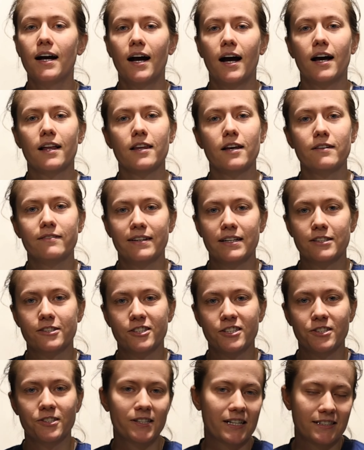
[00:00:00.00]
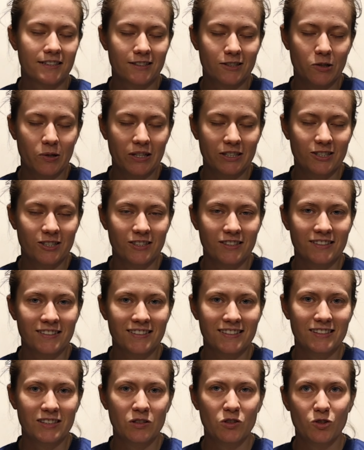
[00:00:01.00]
I love answering your guys'
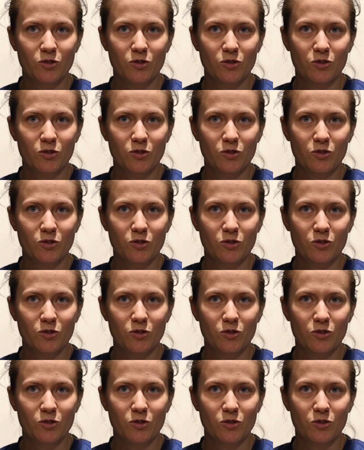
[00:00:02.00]
questions.